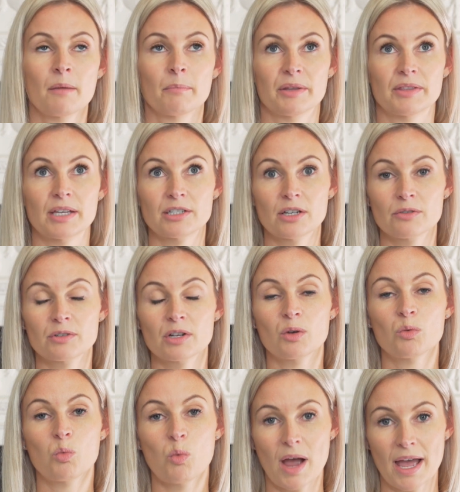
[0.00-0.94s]
but they don't
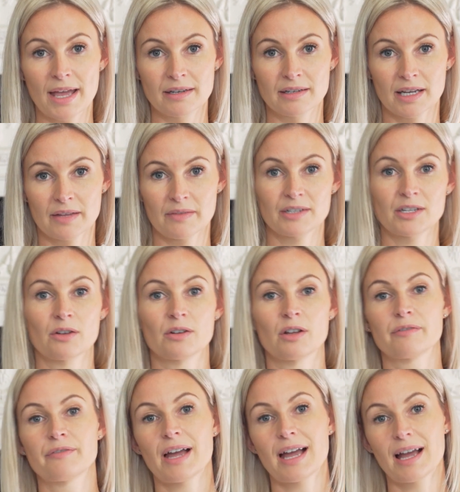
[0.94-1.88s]
know when and they don't
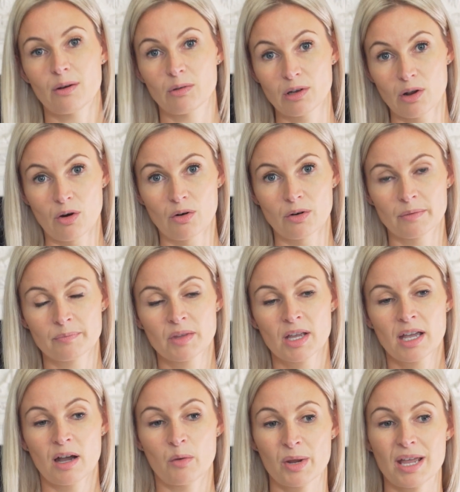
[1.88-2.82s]
know for how long.
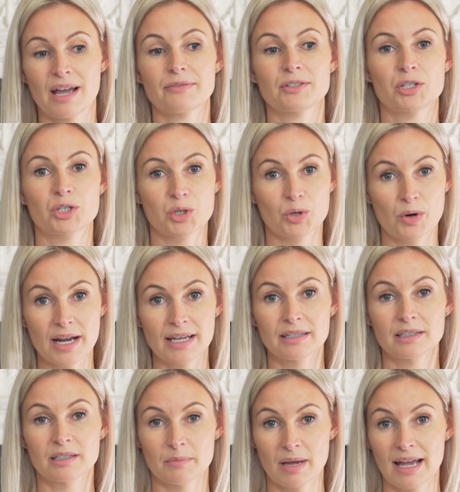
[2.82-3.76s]
And we have to
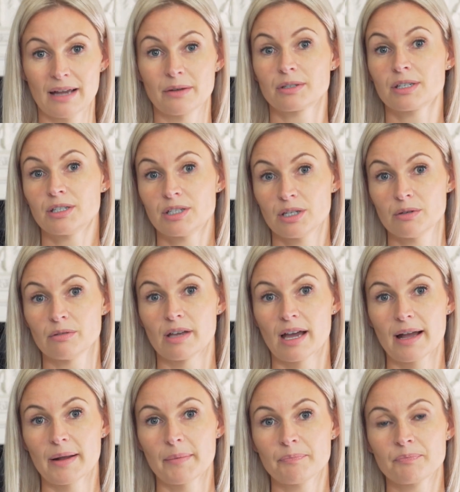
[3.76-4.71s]
train them how to do
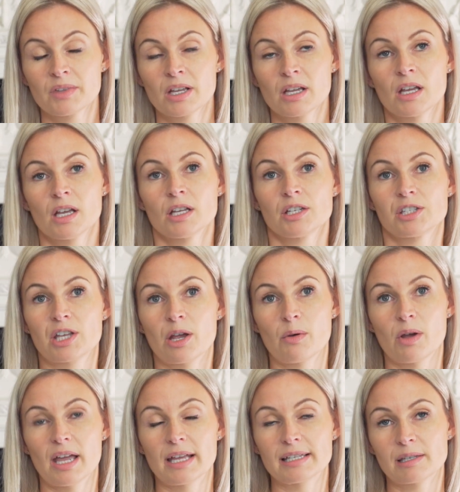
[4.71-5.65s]
that.
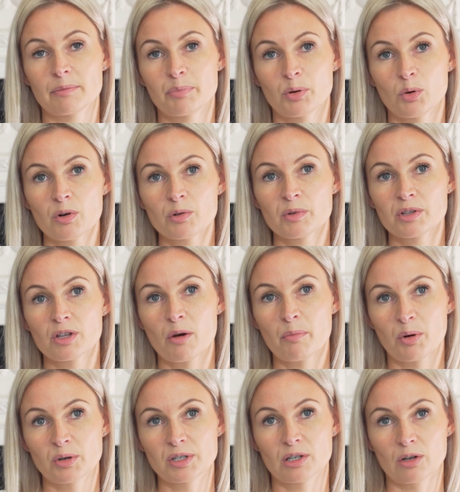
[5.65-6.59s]
So it's important with our
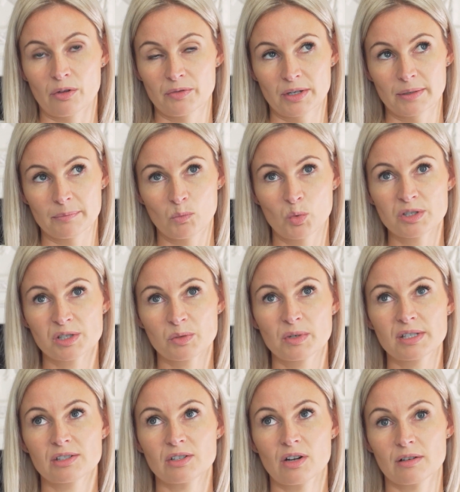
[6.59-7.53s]
body clock that once
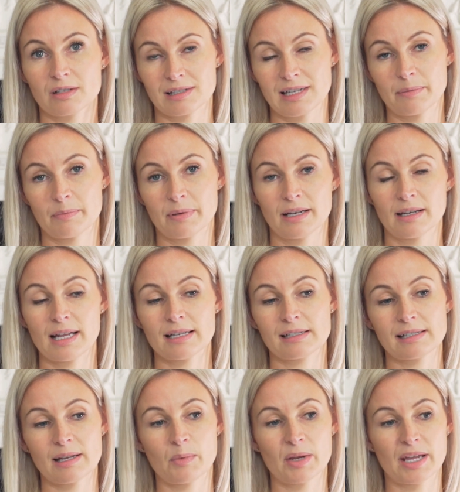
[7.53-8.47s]
we start sleeping,
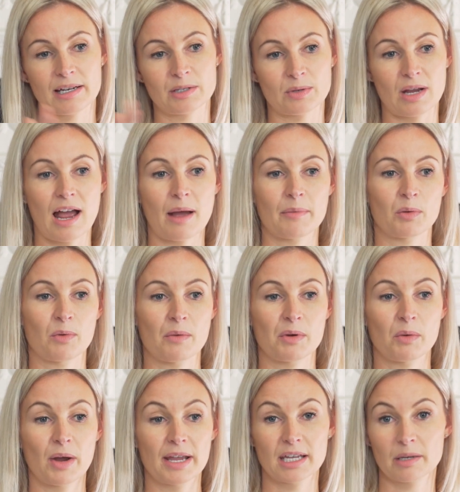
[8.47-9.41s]
let's say we get into a habit where
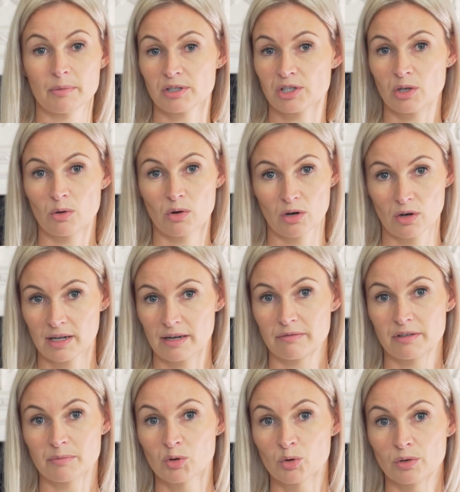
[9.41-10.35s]
we wake up at 2 o'clock
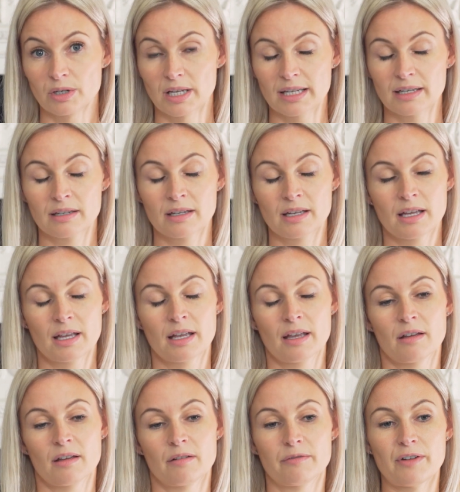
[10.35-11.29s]
every morning,
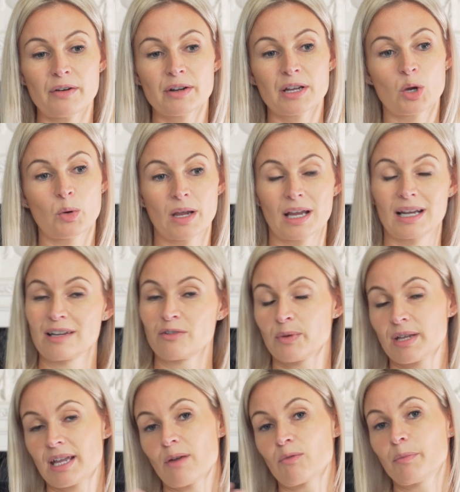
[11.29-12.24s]
very quickly, if
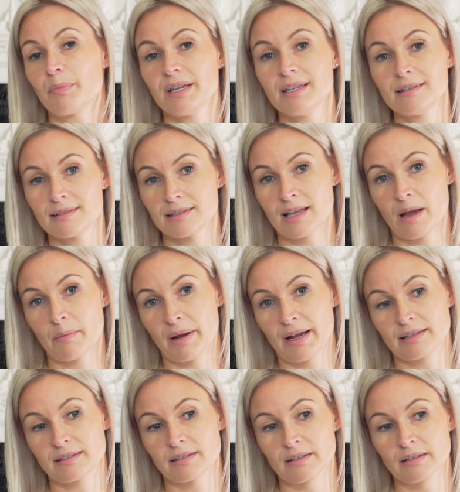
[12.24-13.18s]
we kept repeating that
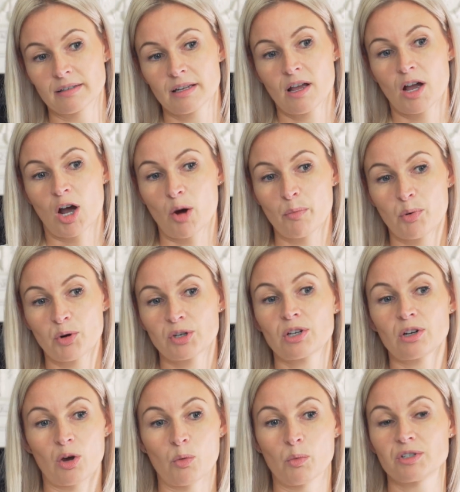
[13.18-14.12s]
pattern, our
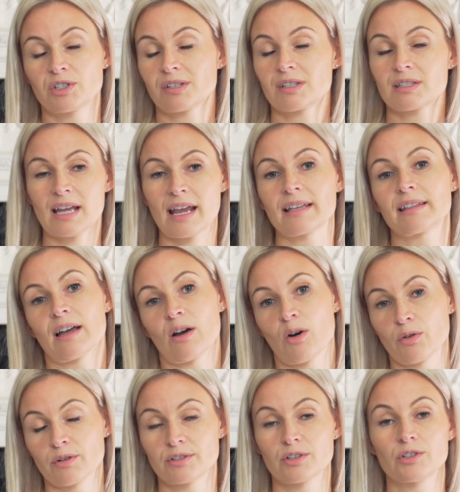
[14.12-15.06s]
body clock would just take that
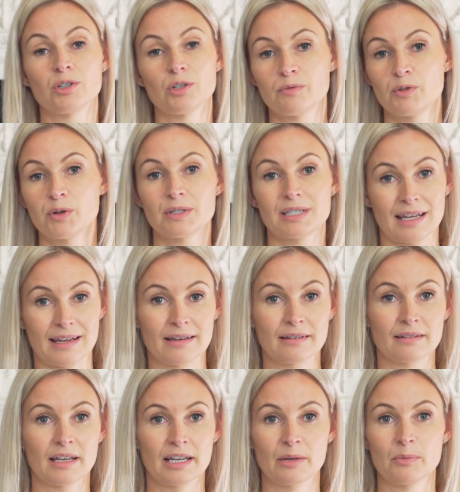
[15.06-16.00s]
on as a new
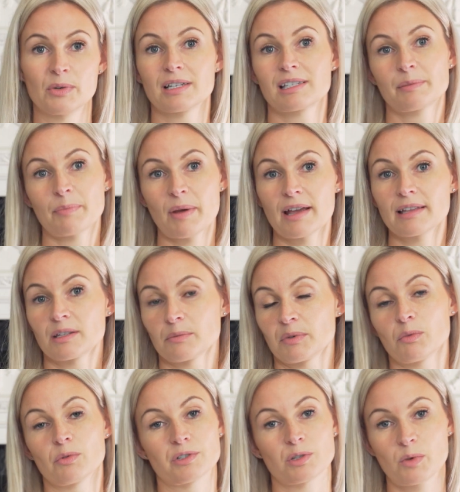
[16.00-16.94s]
routine, and it would expect that
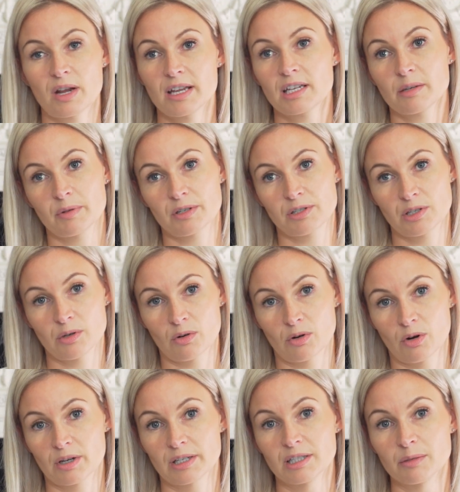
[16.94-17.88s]
we want to wake up at 2
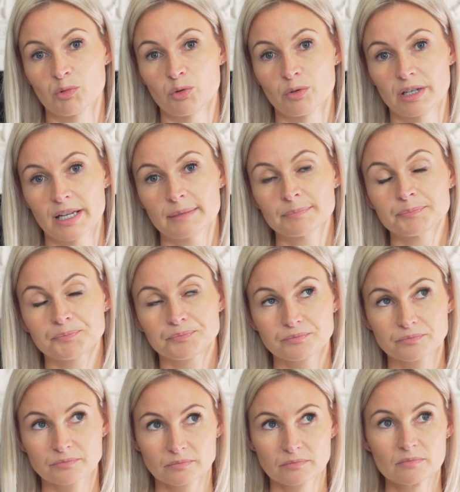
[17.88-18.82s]
o'clock in the morning.
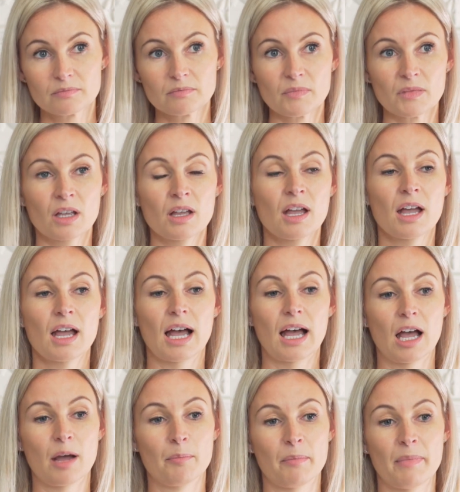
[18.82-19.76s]

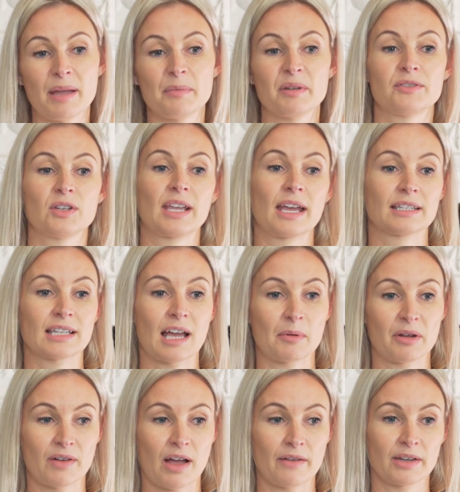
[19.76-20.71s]
Maybe if you get into the
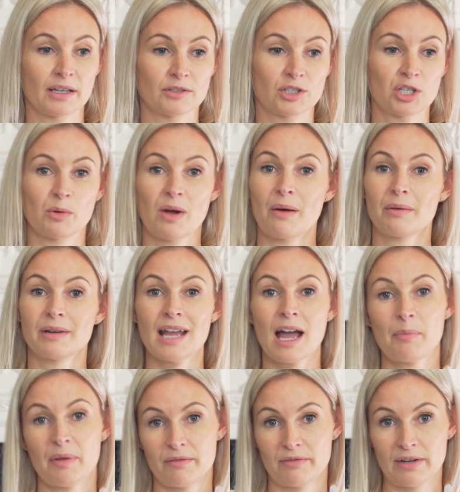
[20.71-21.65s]
habit of having a 2-hour
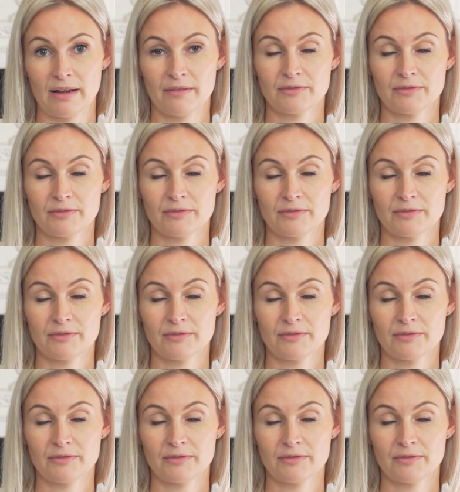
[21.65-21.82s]
nap every